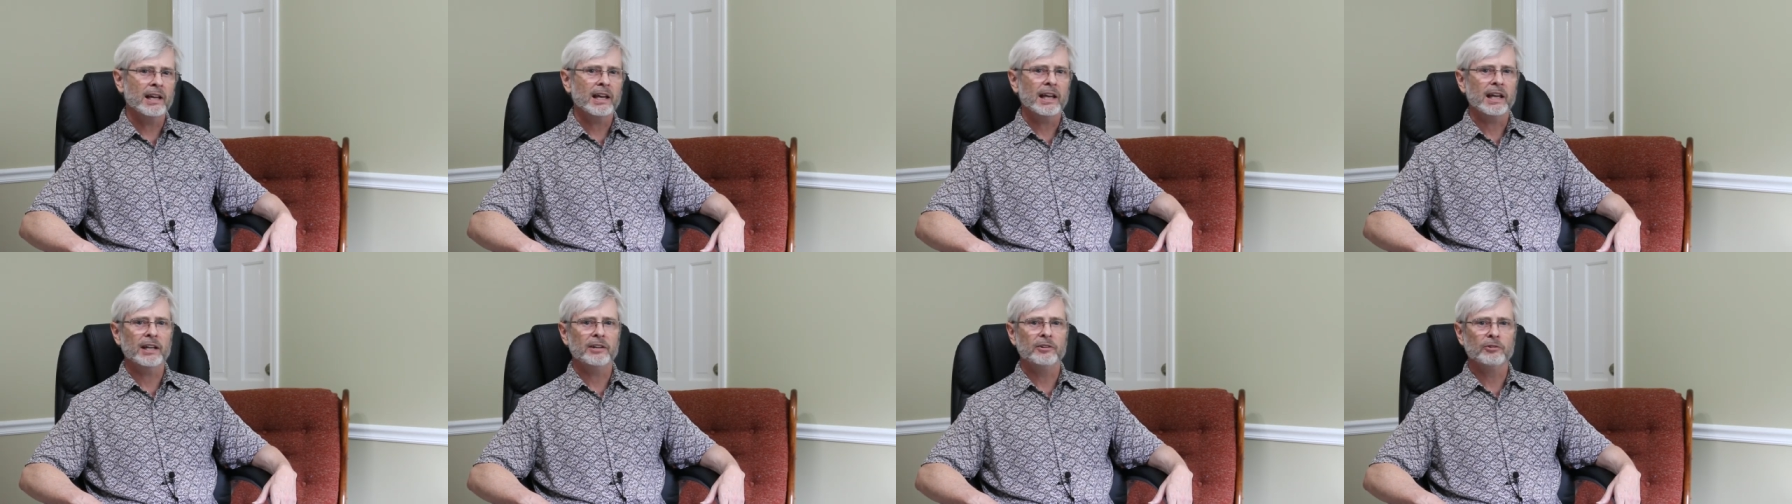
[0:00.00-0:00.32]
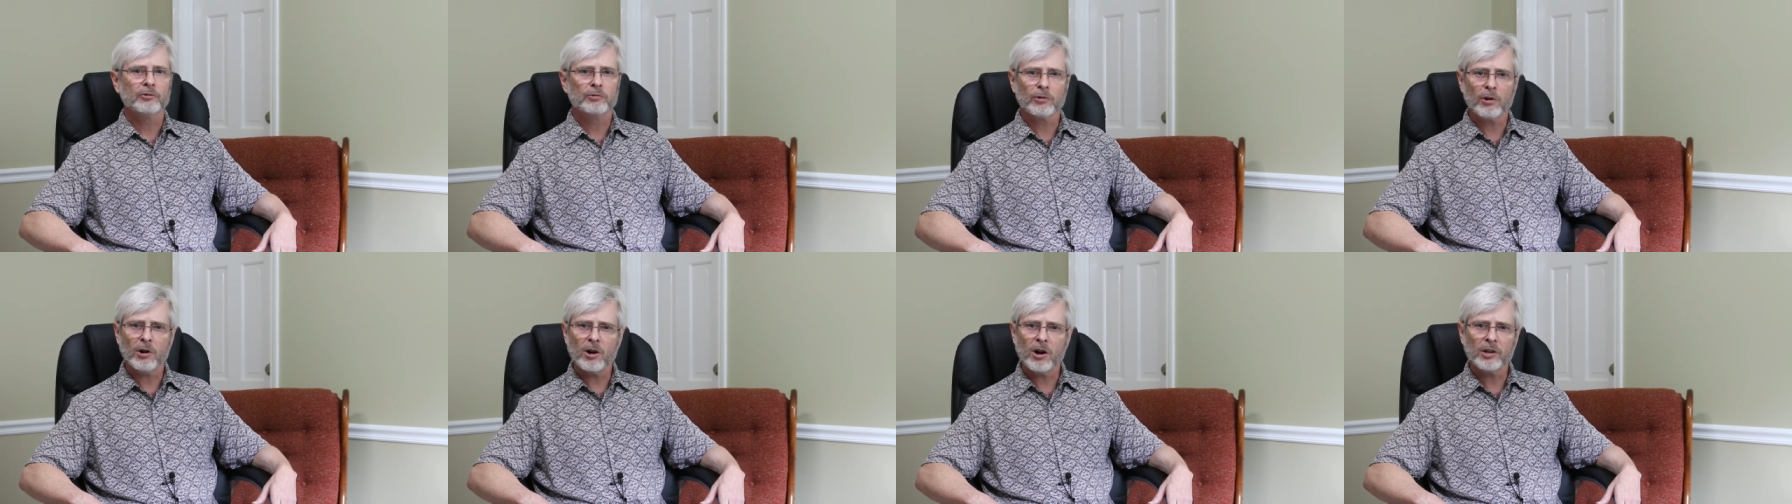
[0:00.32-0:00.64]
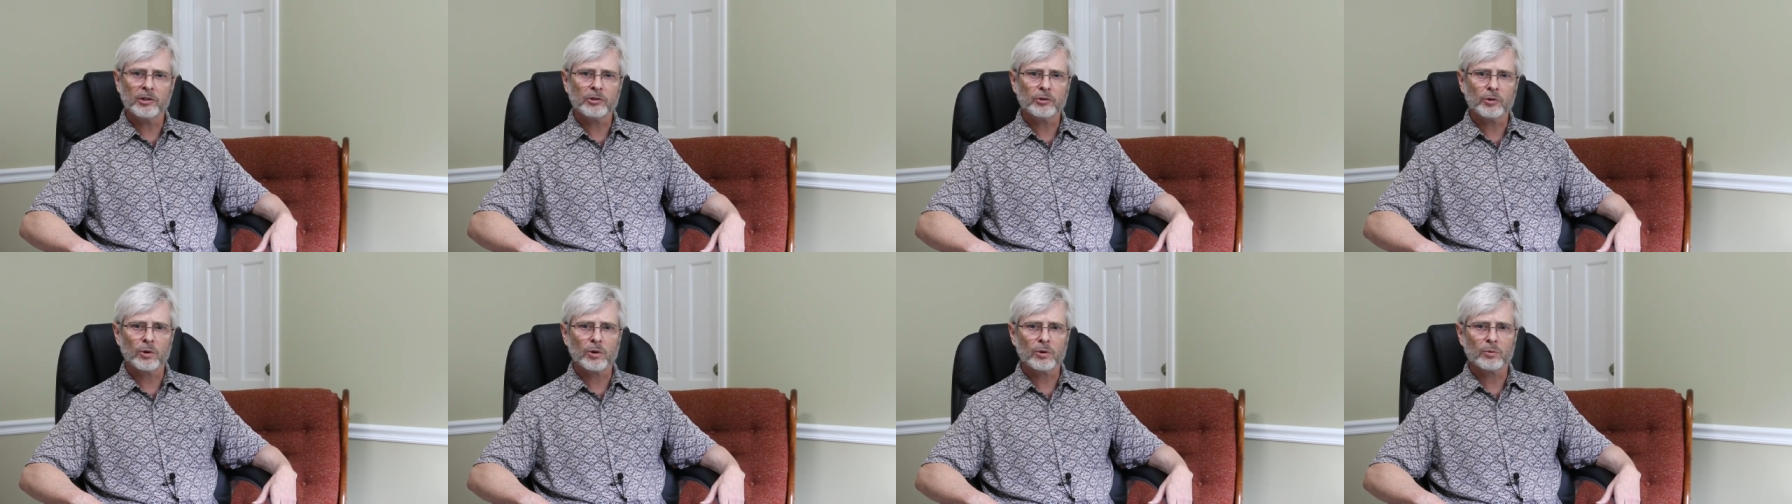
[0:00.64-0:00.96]
and
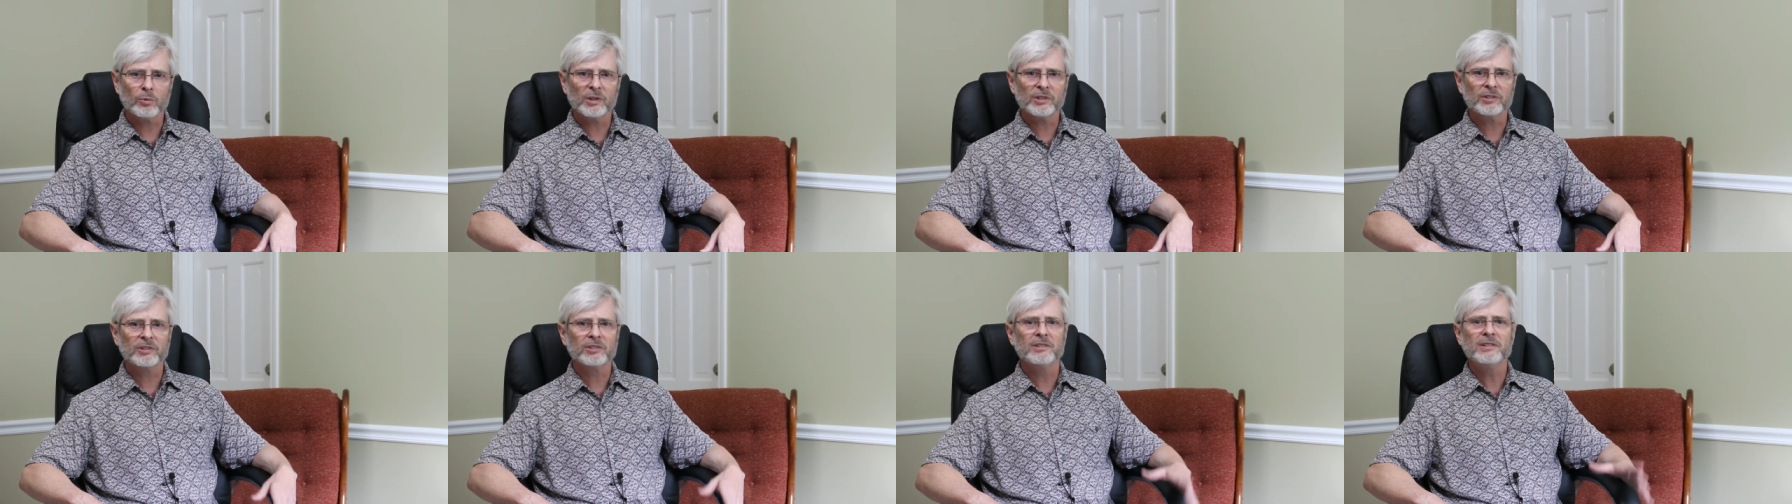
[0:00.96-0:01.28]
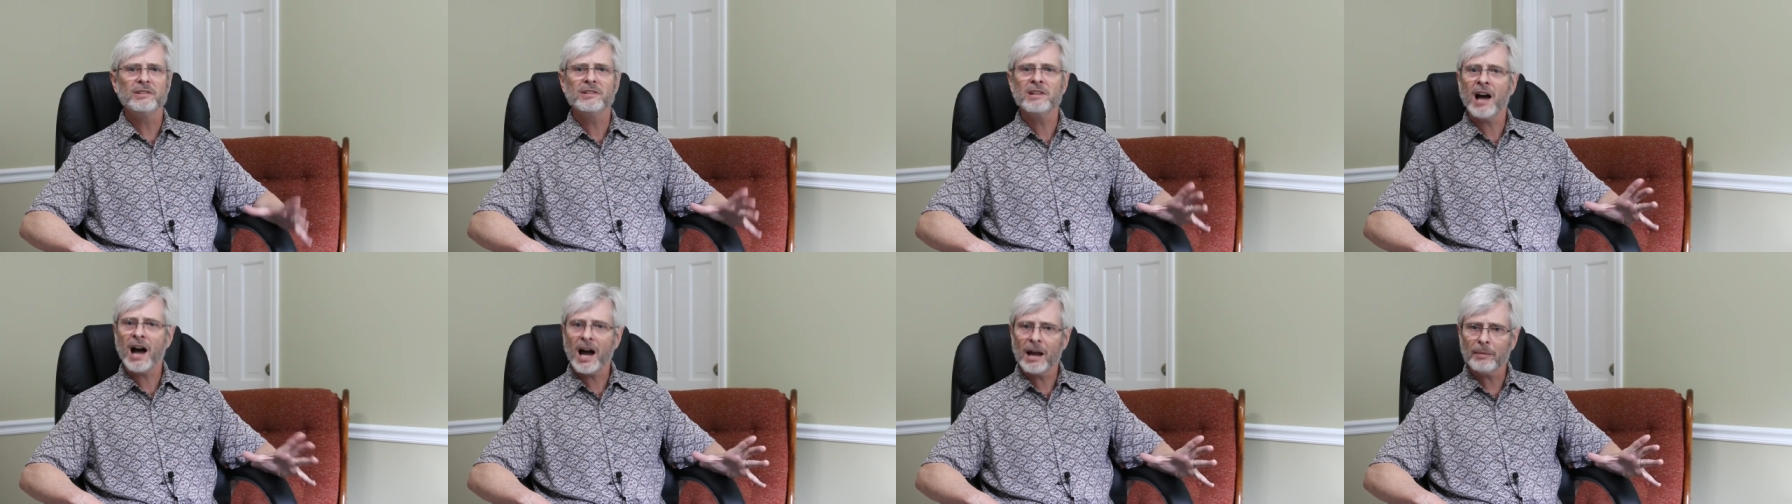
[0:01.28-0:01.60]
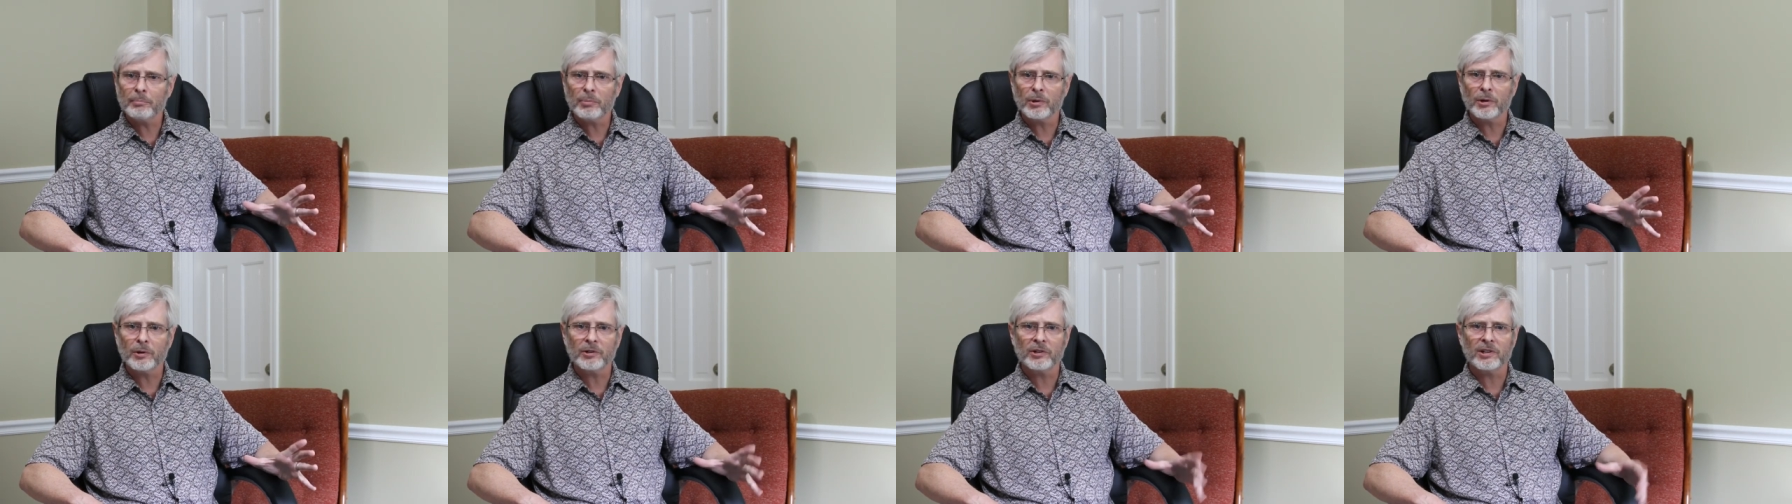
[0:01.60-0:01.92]
drawn toward what's
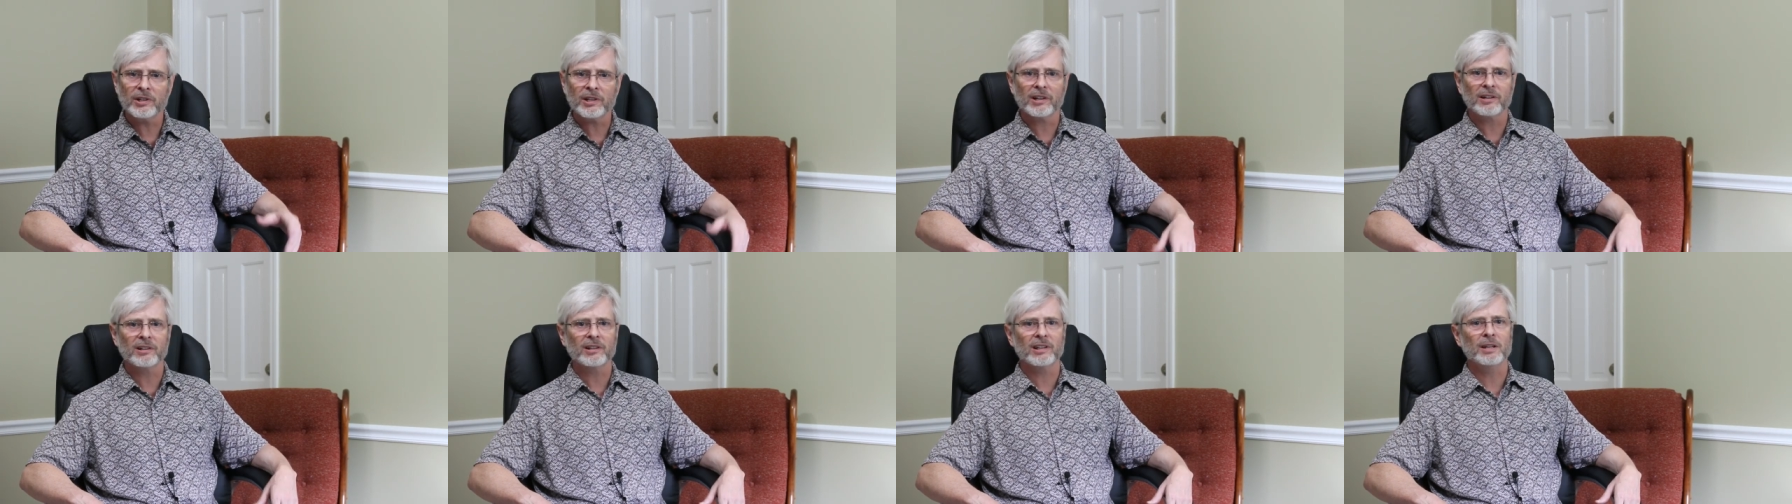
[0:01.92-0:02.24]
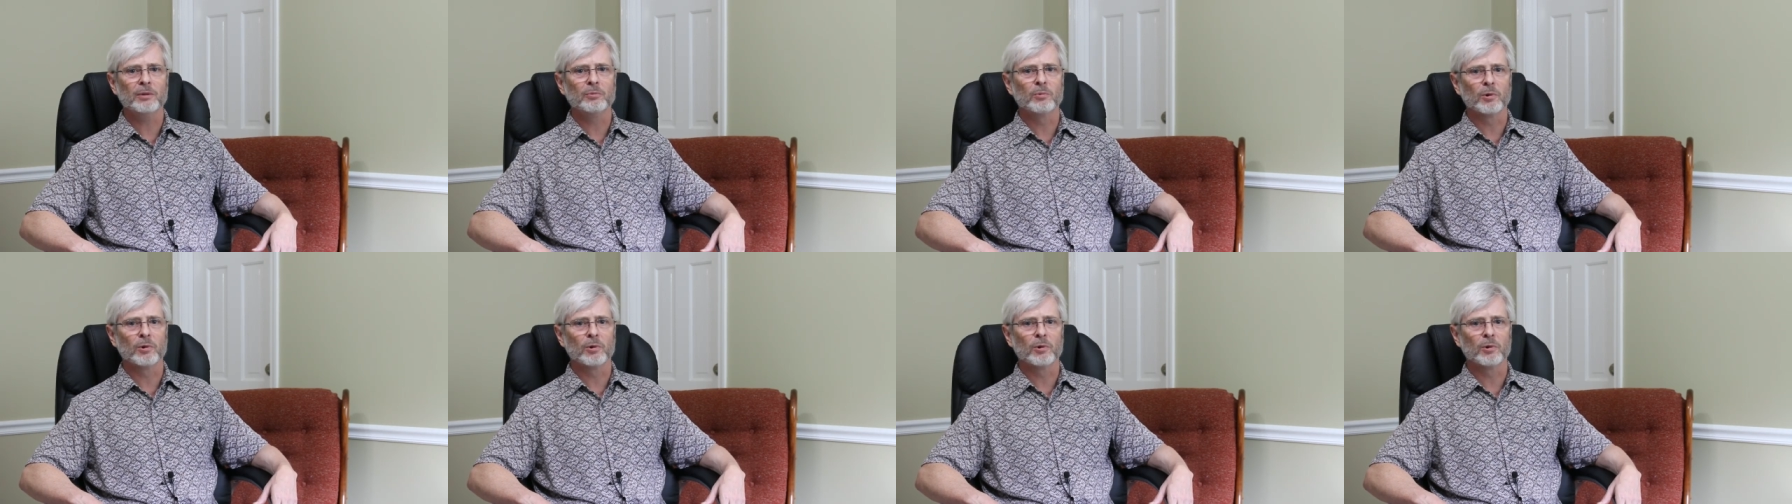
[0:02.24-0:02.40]
not particularly